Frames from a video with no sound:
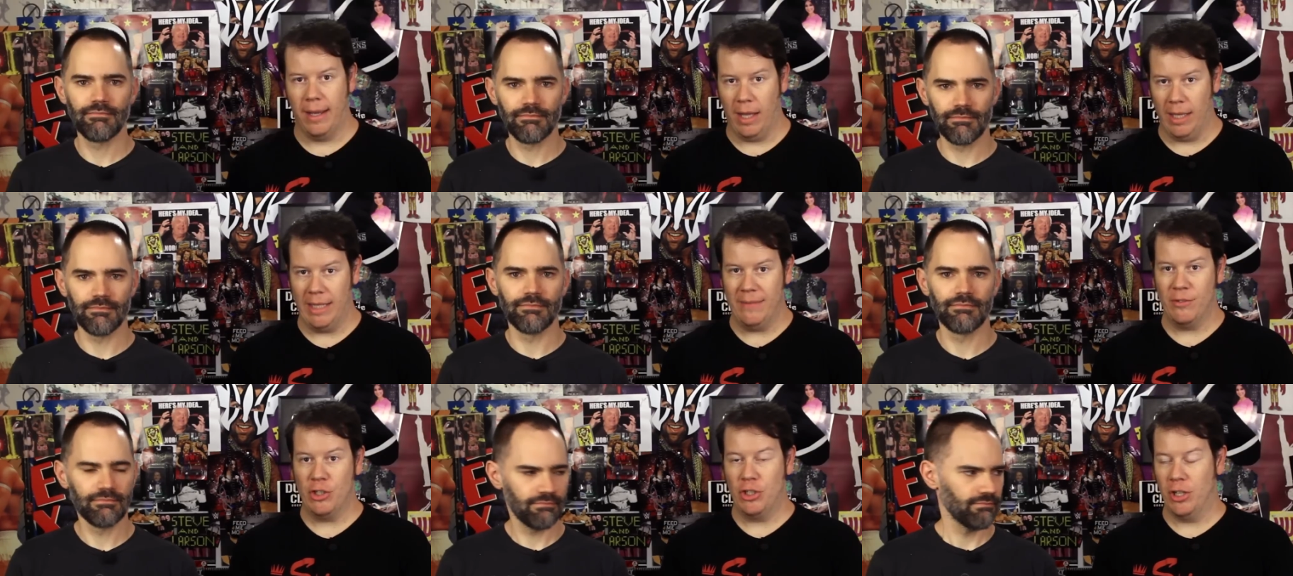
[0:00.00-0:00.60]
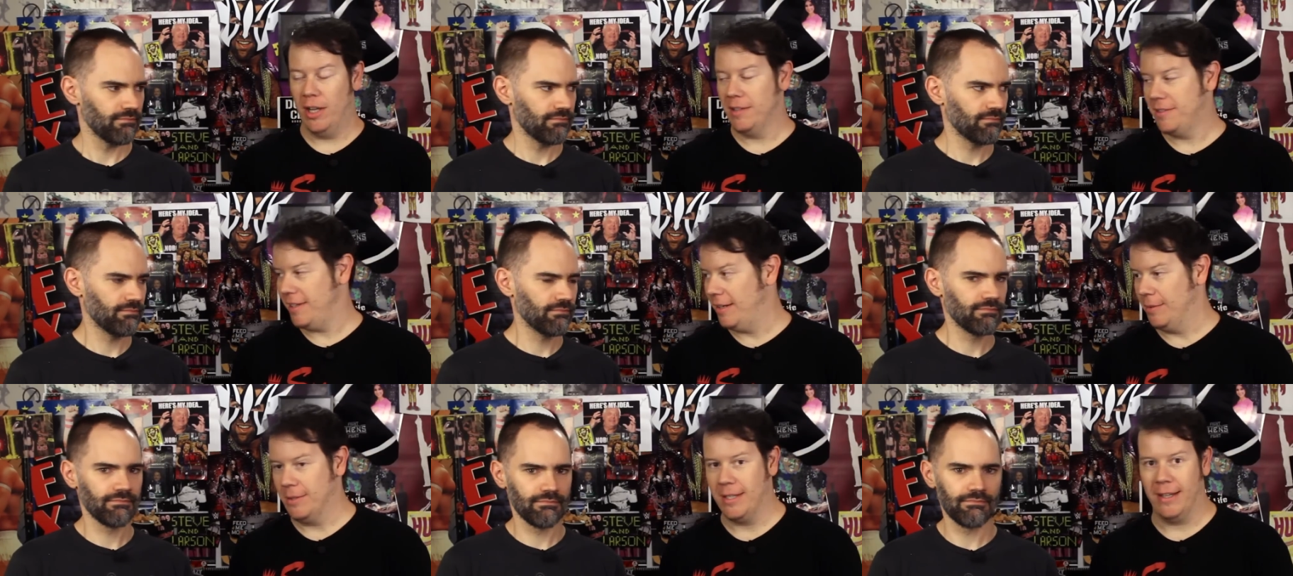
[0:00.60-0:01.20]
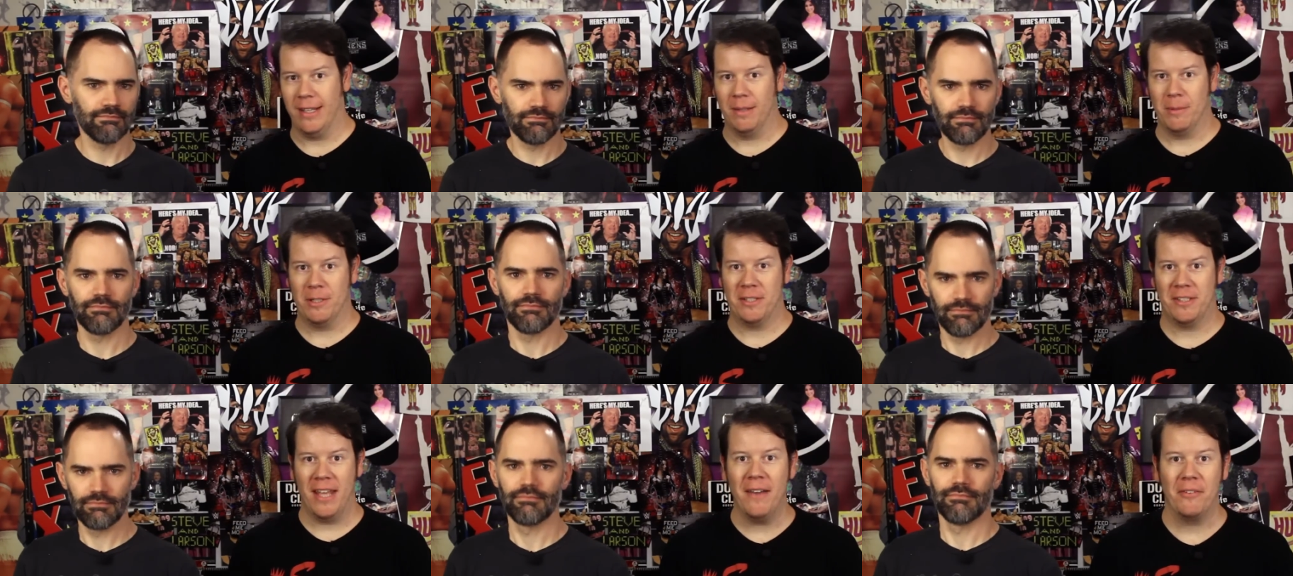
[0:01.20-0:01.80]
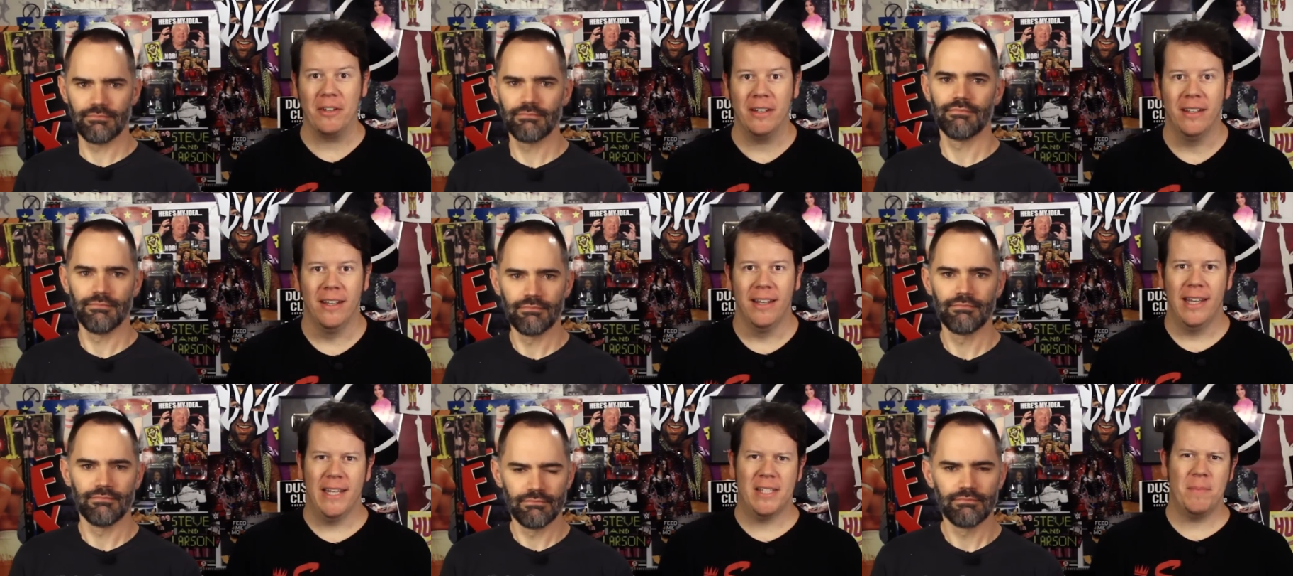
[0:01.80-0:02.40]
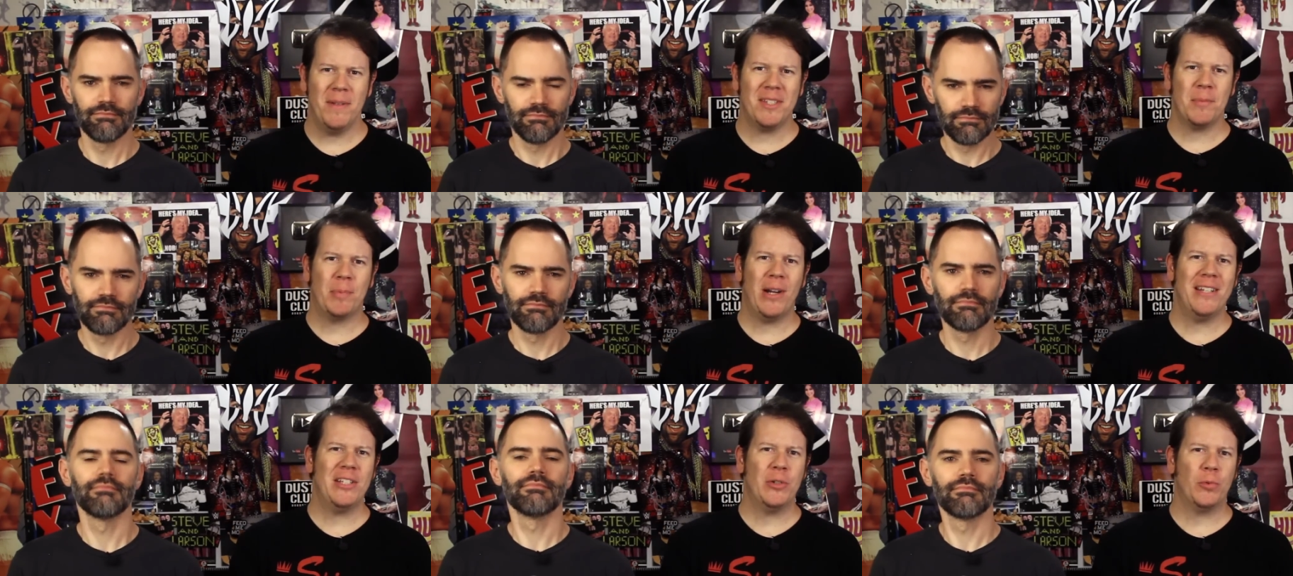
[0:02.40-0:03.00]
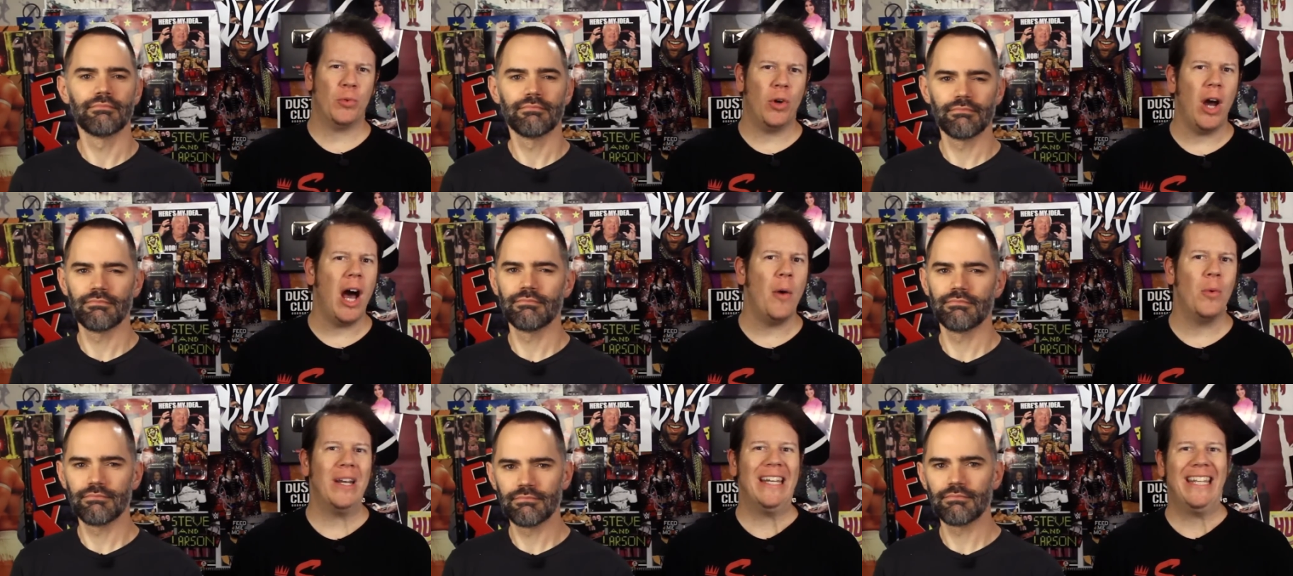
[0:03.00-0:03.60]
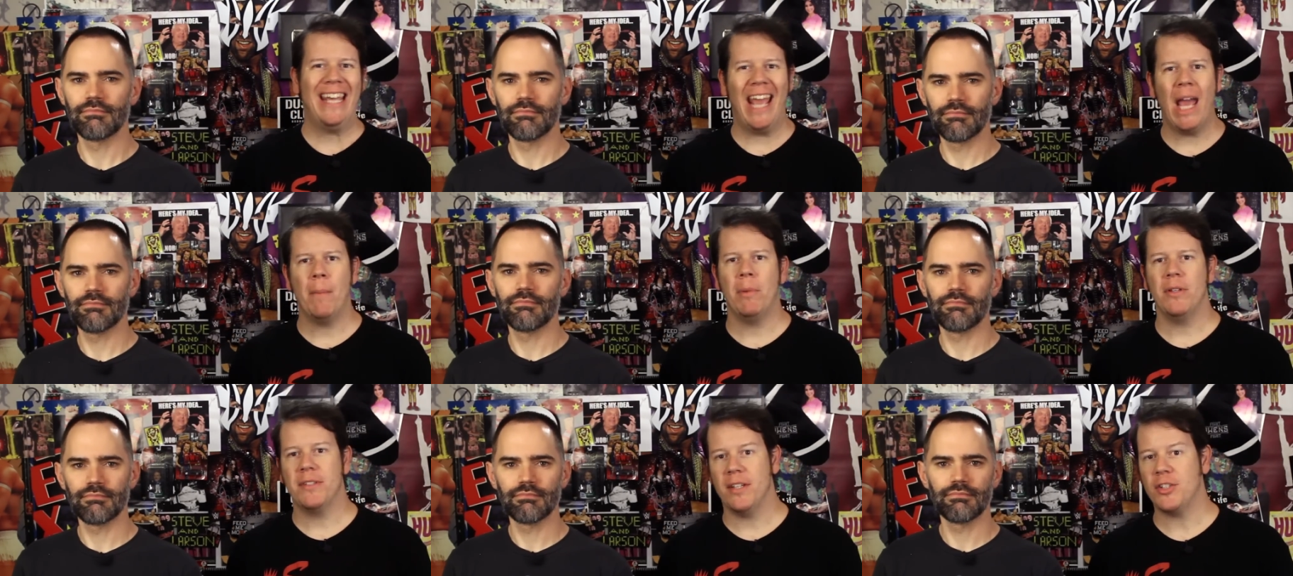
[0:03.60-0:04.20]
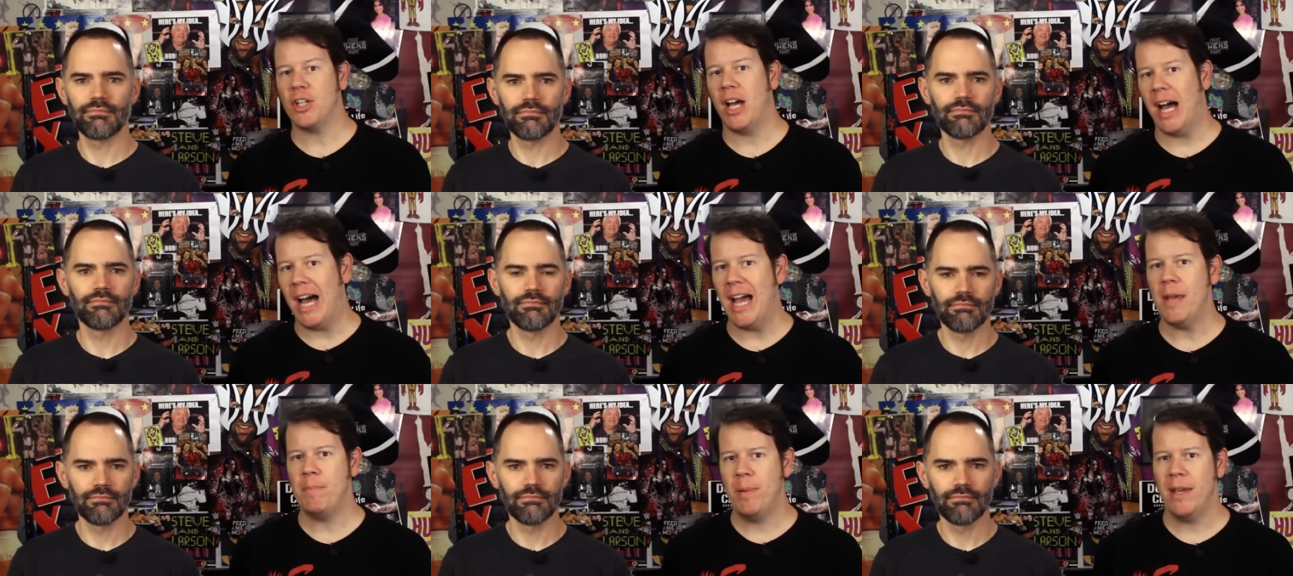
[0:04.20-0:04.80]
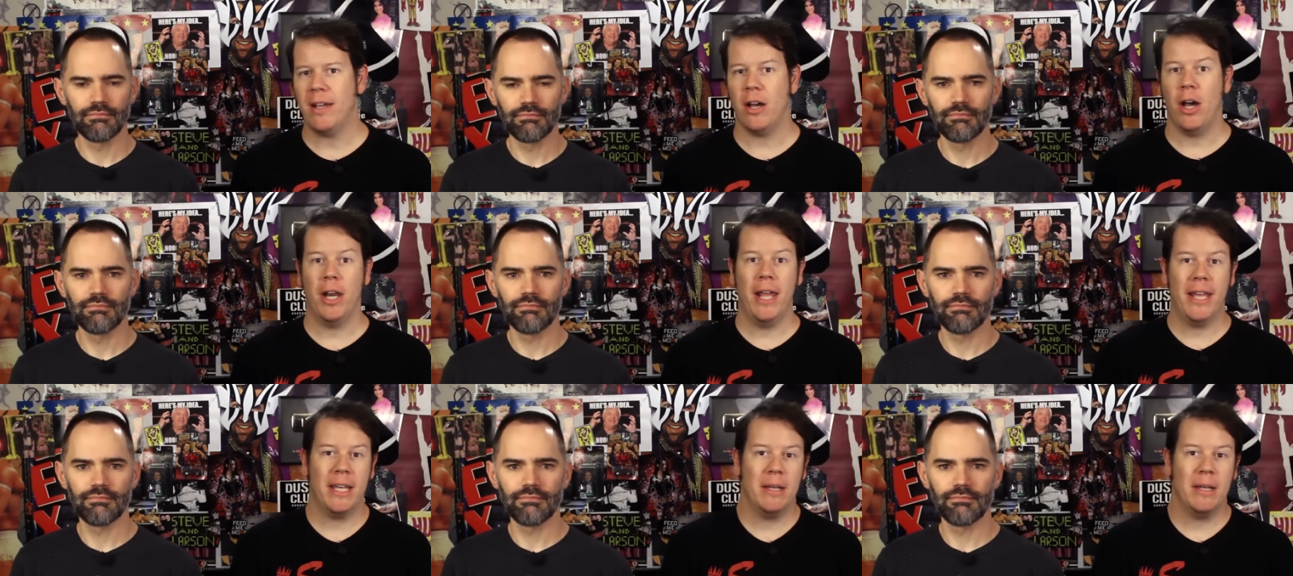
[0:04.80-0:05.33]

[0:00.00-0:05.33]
Speaker 1: hell, even John Cena was taken number seven, it's a bit surprising Raw would gamble such a high pick on a